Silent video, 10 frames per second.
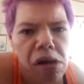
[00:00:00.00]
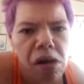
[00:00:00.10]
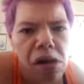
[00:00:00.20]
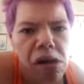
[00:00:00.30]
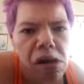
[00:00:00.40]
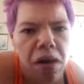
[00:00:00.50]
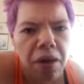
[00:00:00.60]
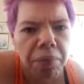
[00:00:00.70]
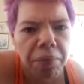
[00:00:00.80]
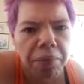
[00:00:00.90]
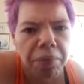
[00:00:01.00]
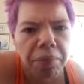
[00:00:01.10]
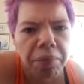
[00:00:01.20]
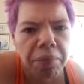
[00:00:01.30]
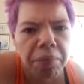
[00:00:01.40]

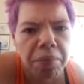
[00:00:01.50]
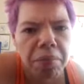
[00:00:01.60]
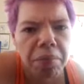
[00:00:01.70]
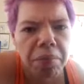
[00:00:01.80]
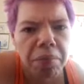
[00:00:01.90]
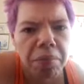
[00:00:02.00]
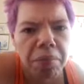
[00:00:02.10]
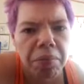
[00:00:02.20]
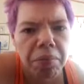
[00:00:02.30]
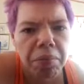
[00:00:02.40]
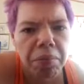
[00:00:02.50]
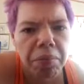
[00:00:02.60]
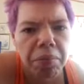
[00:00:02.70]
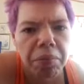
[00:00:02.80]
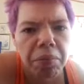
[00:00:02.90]

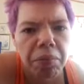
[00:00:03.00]
The person shown says nothing.